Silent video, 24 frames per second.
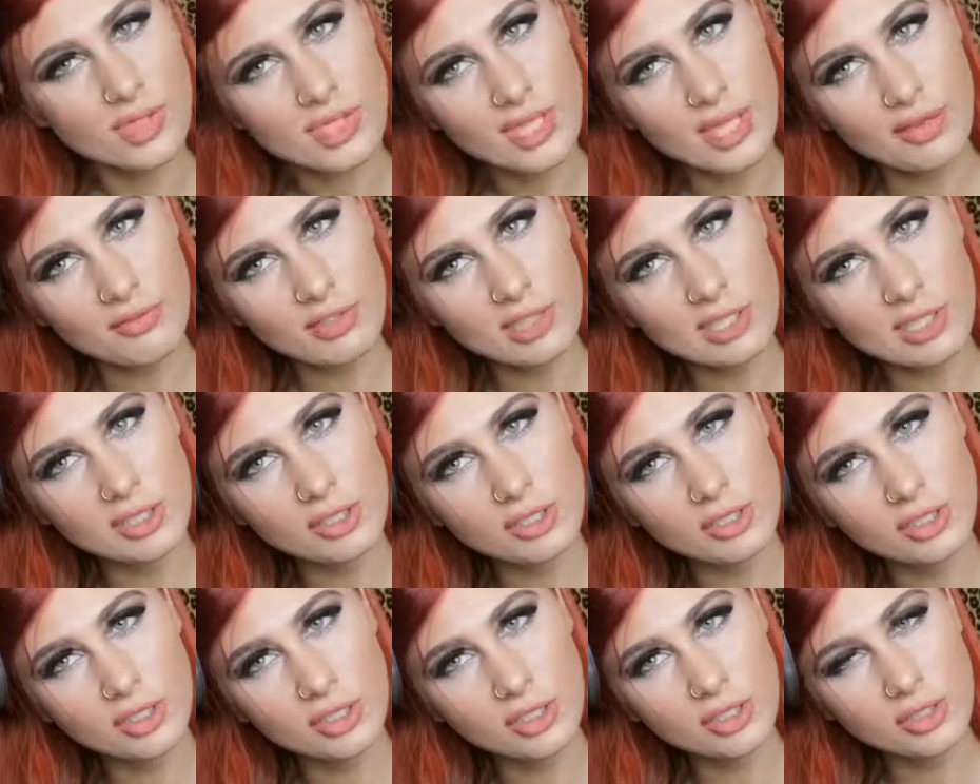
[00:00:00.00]
have a little
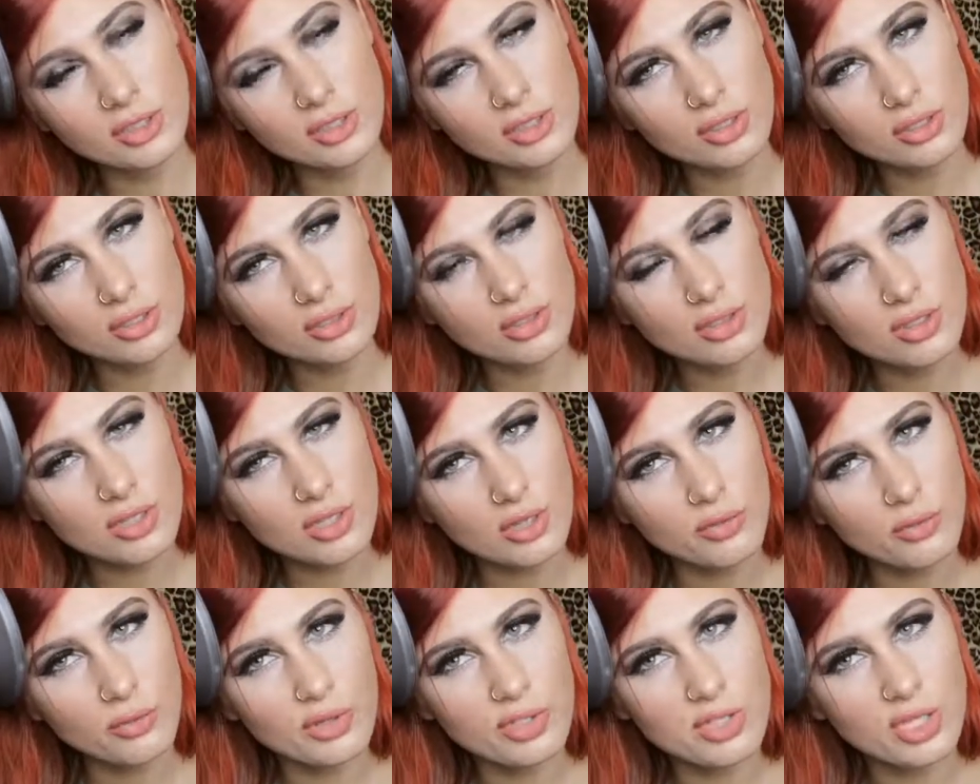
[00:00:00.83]
look. So
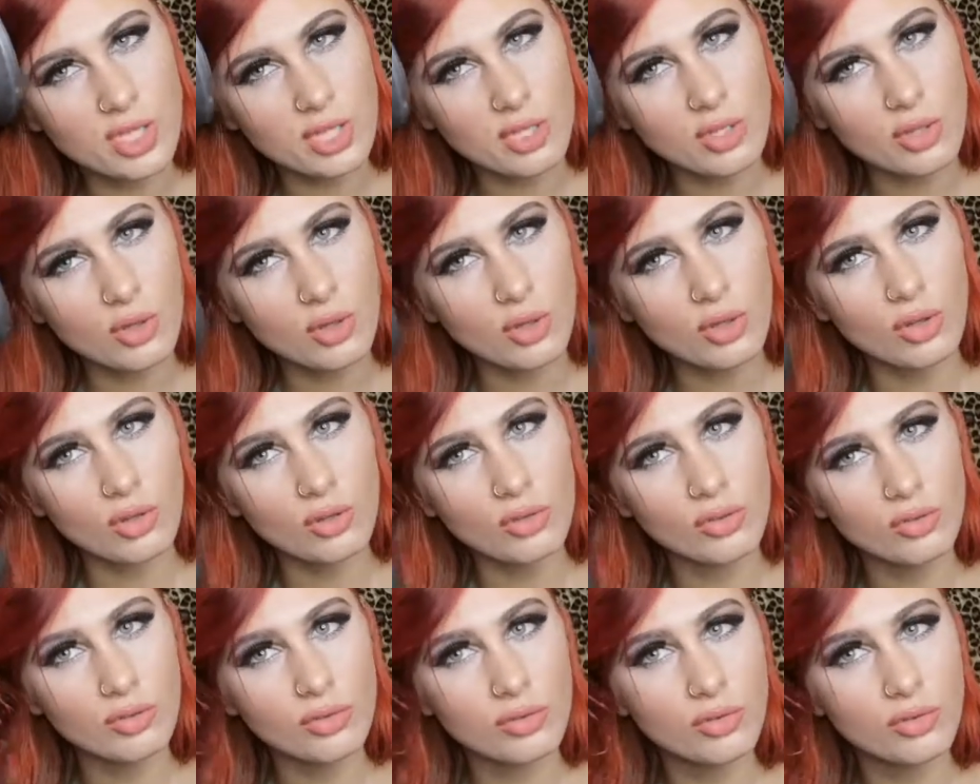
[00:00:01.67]
if we turn it off,